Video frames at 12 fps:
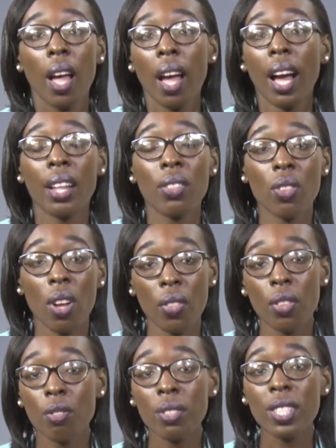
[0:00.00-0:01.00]

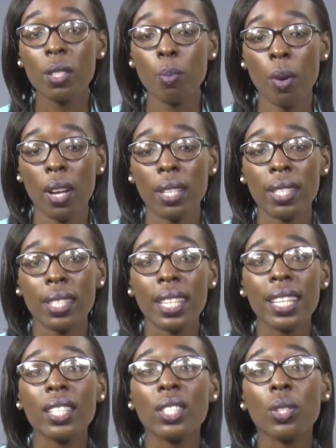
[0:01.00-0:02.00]
Another response
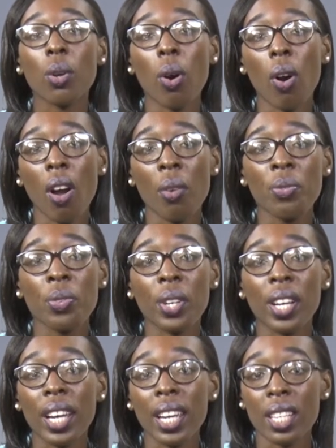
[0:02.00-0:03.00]
is to
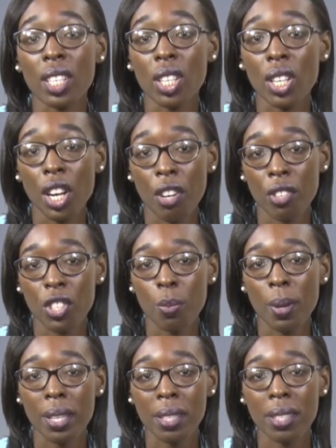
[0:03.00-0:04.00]
offer
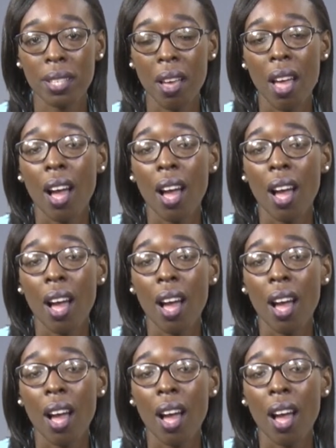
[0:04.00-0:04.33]
encouragement.